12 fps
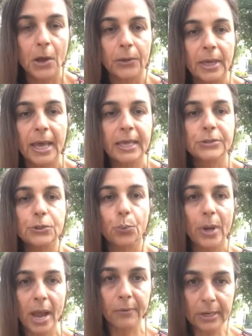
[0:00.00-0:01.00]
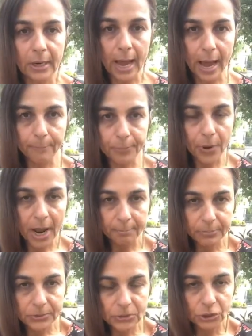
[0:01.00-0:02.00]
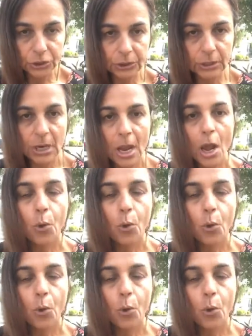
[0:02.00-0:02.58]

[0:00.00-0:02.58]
Okay, so we are in an upright position,